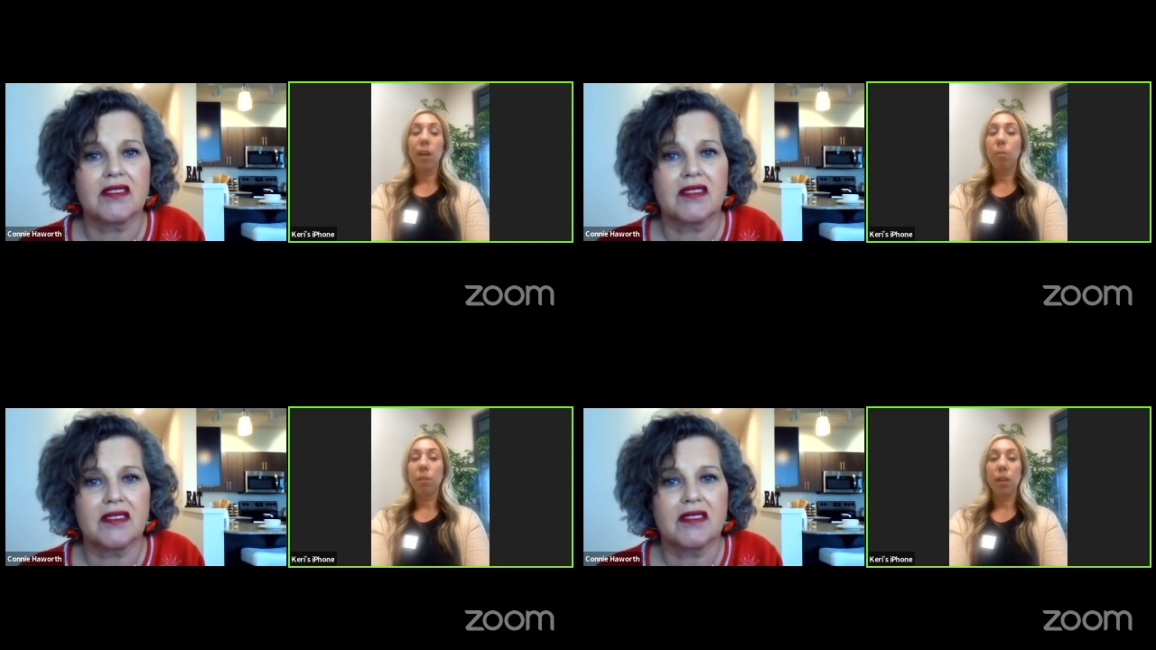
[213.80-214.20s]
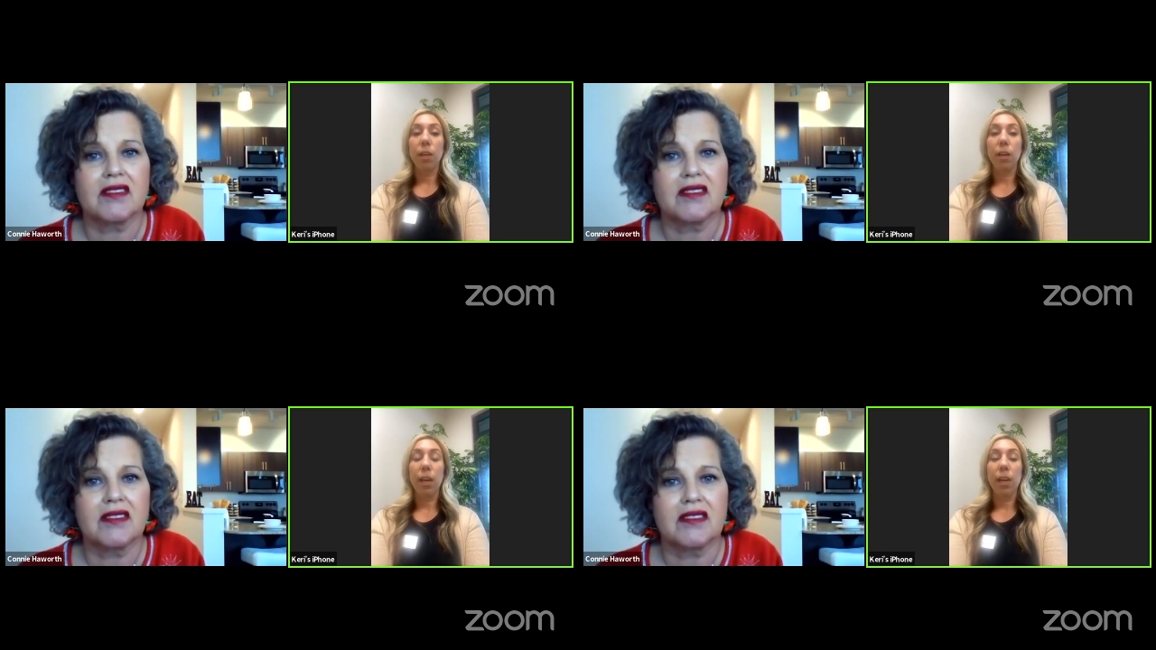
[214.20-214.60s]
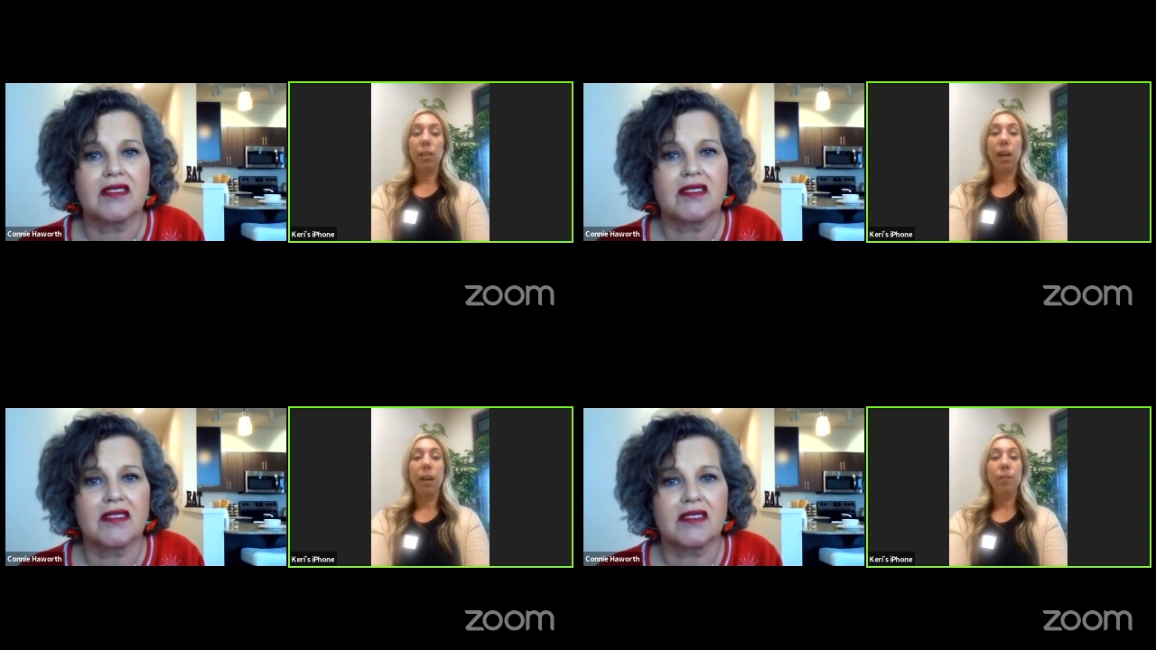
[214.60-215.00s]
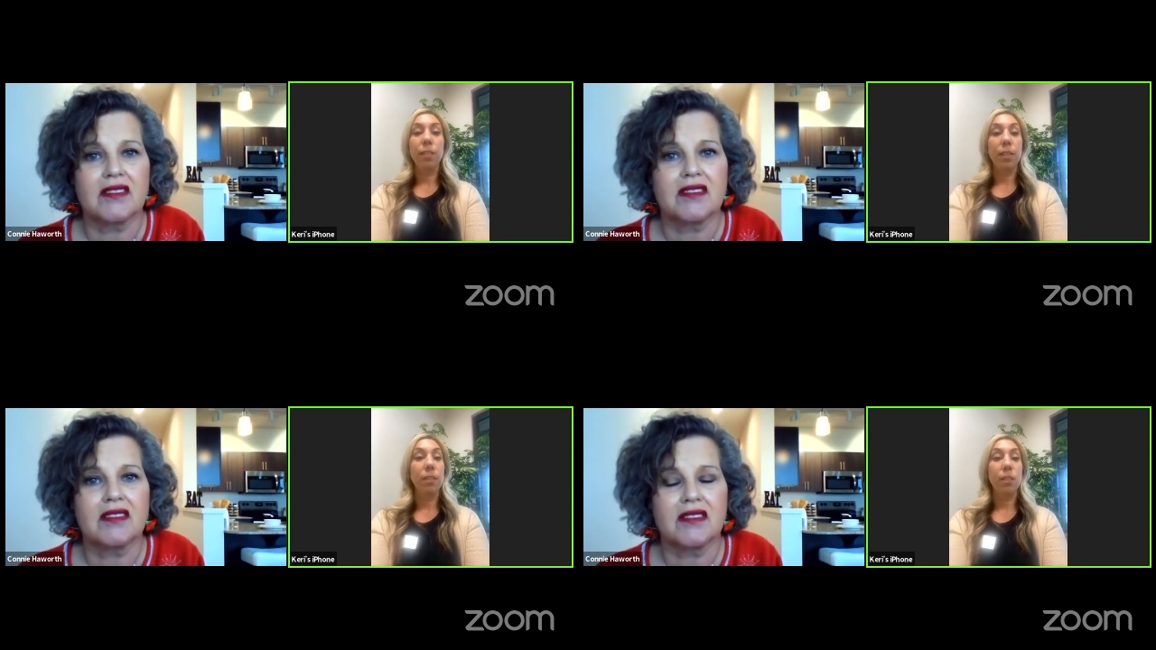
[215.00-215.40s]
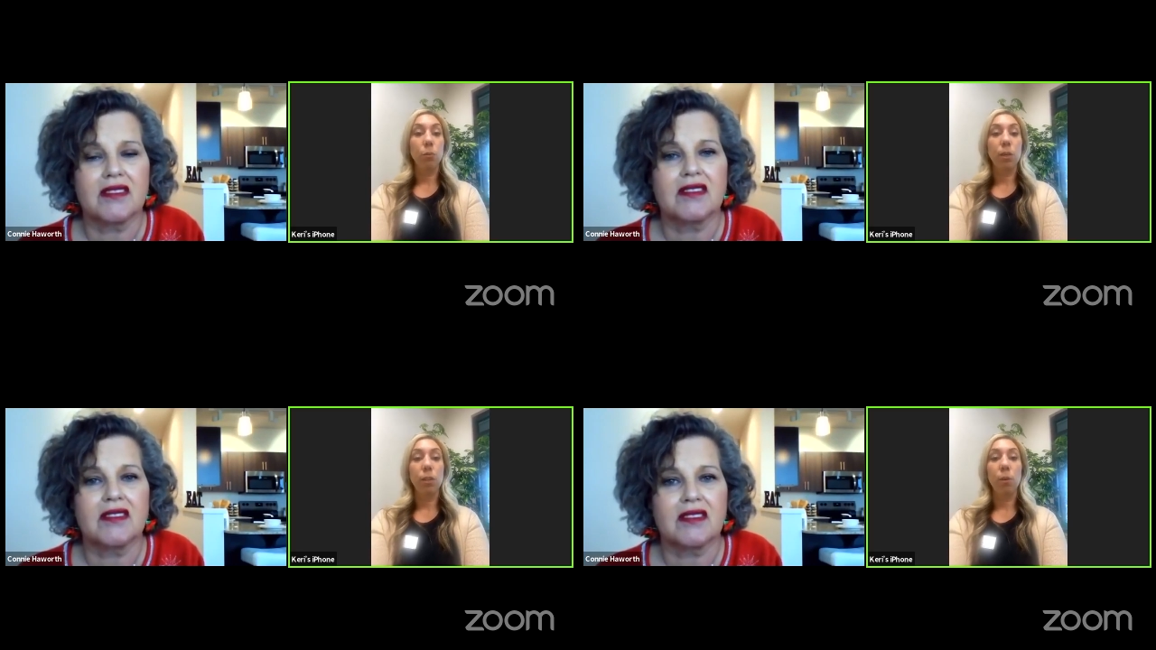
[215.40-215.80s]
Speaker 1: comes in and kind of
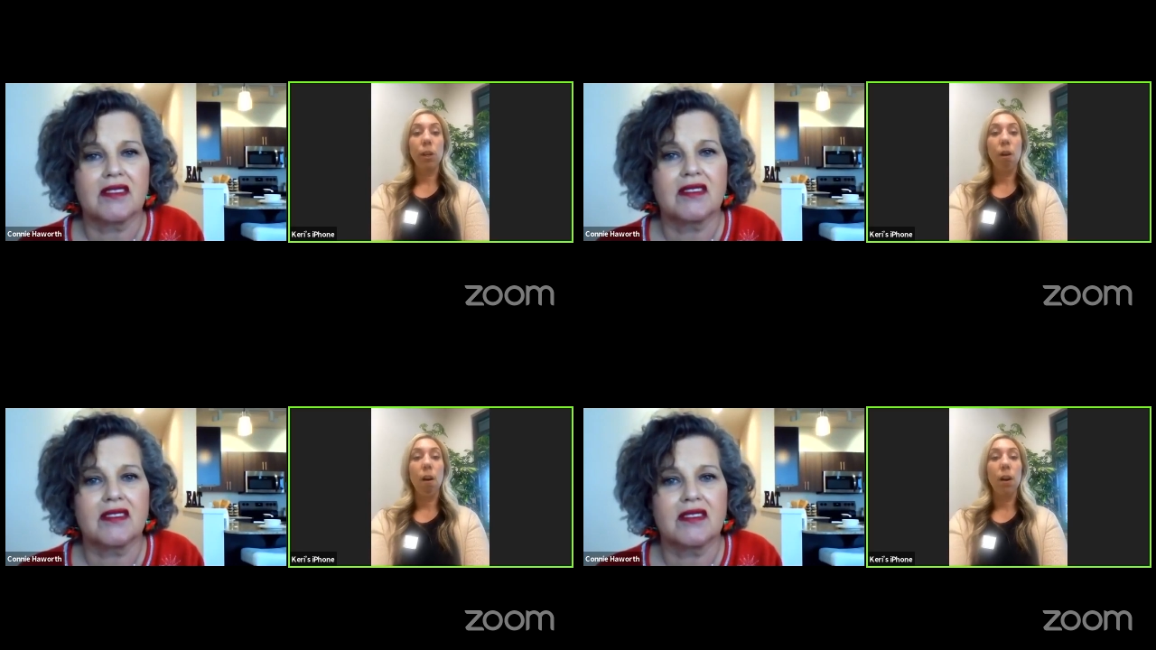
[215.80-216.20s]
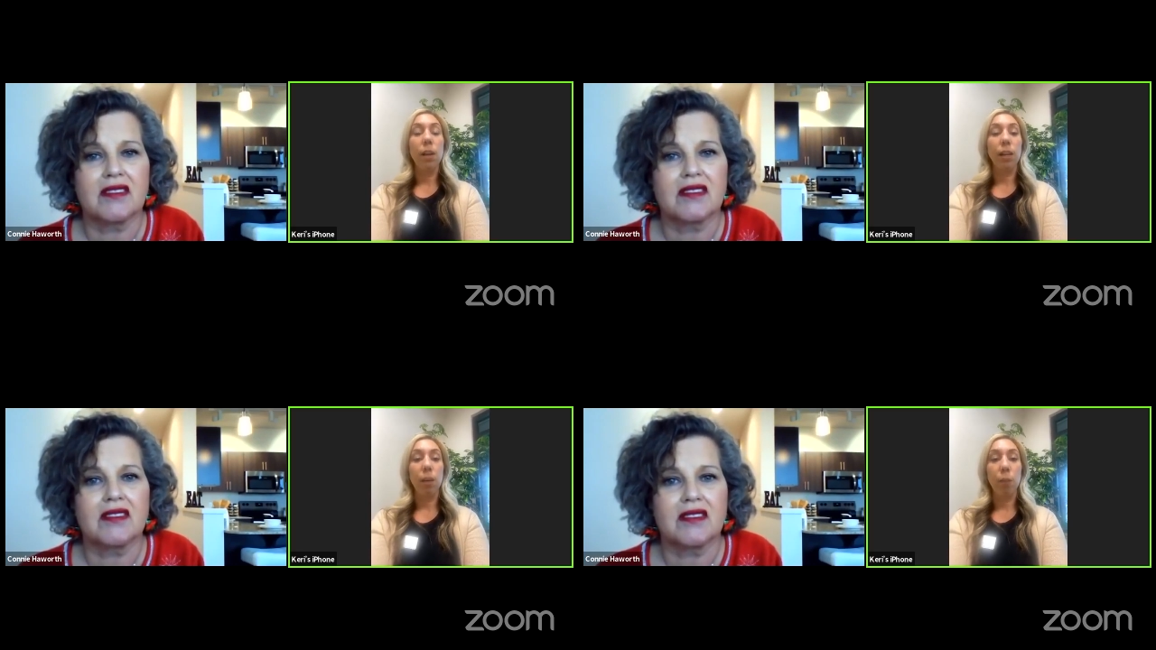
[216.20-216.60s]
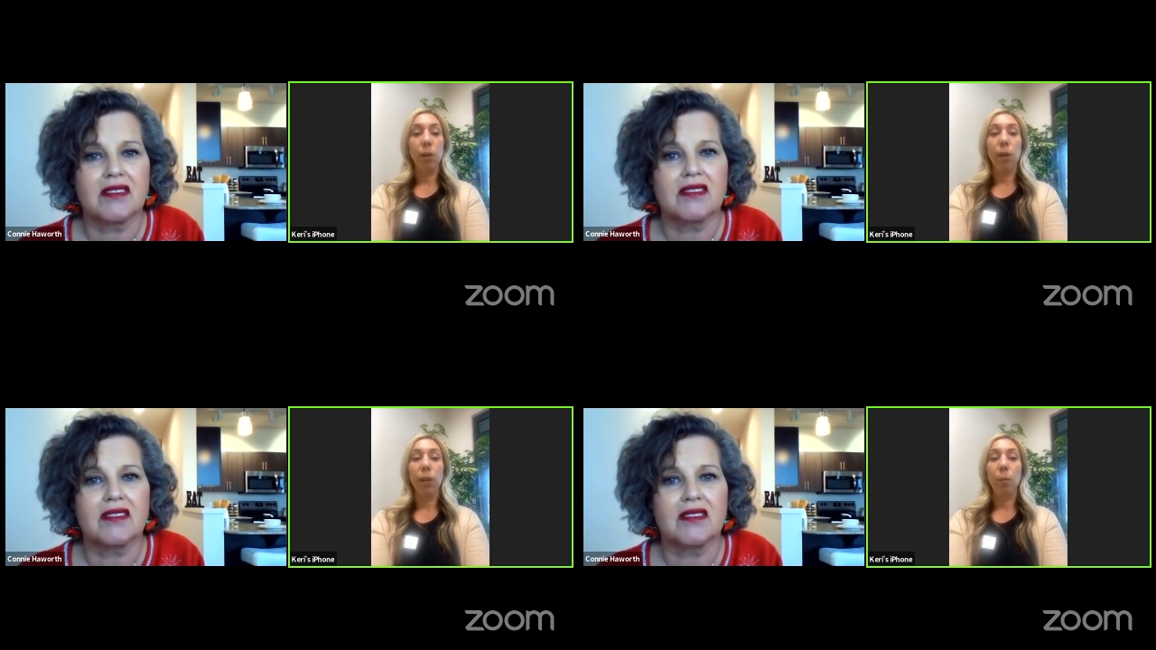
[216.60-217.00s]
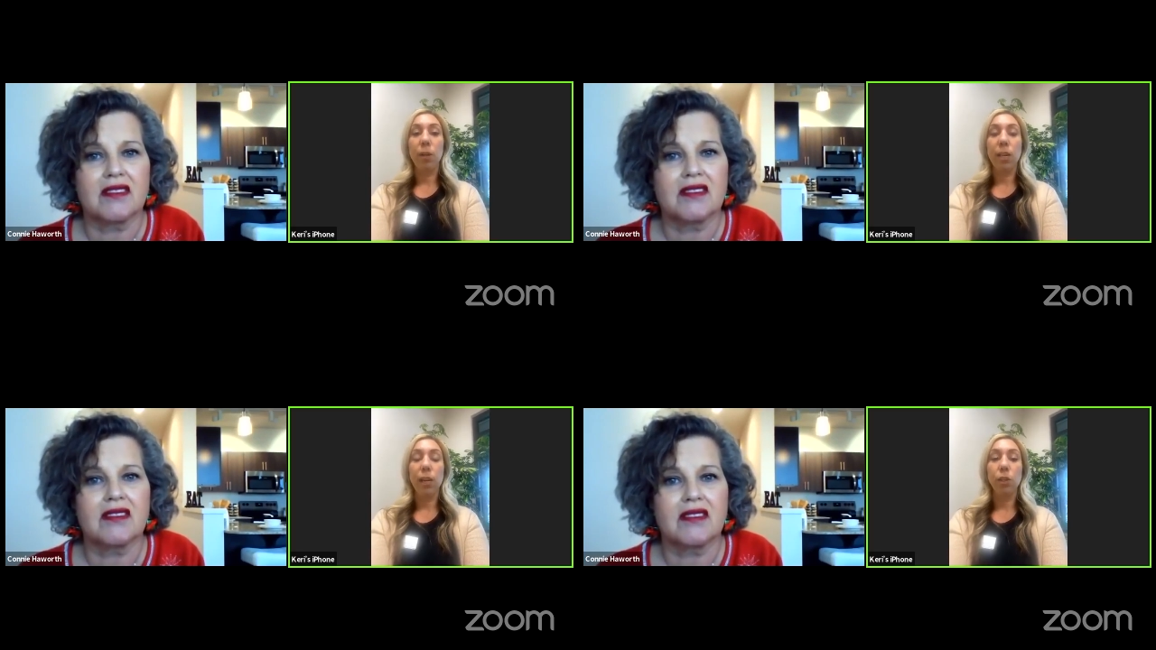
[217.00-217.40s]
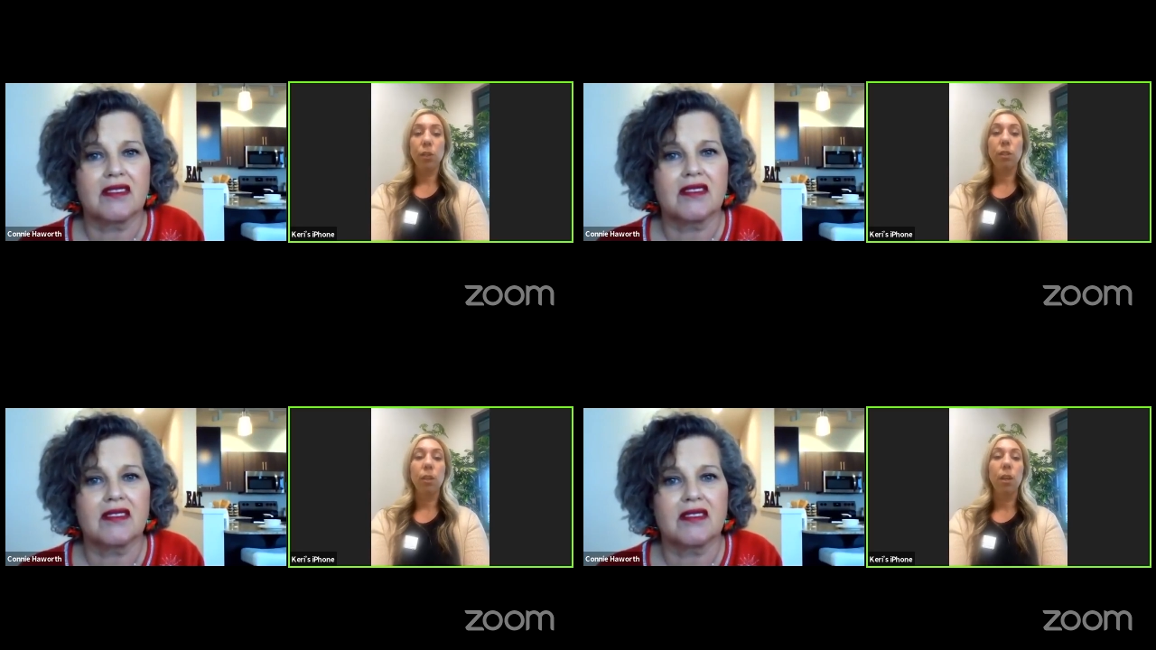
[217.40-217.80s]
assesses what's going on and can make
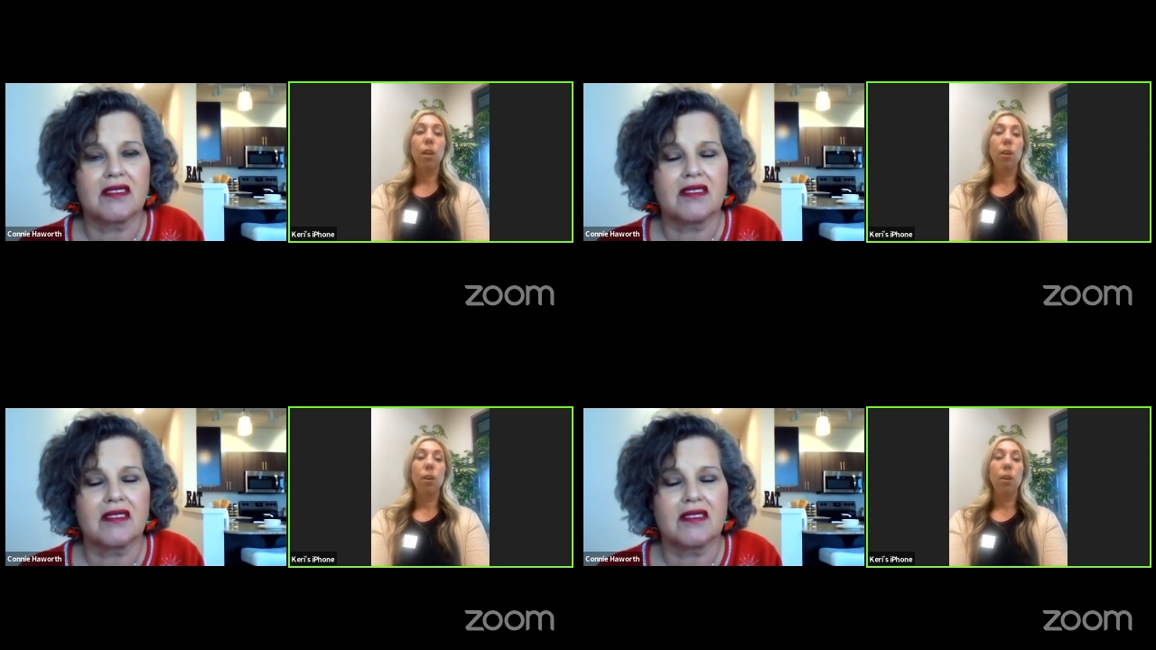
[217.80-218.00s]
recommendations